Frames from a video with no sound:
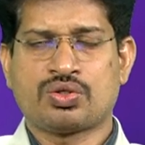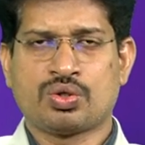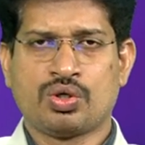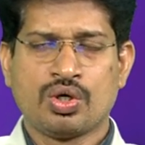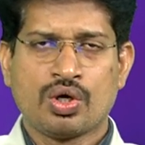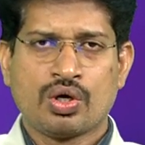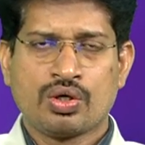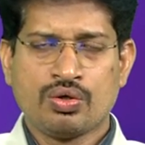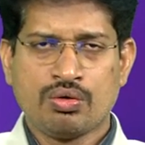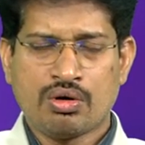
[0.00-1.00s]
So,
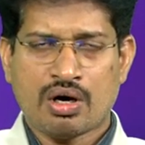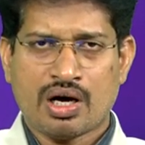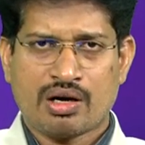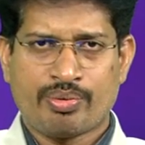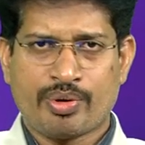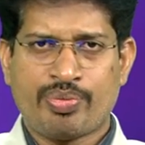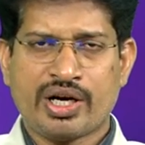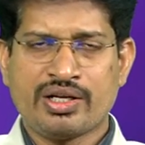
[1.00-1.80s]
you are prepared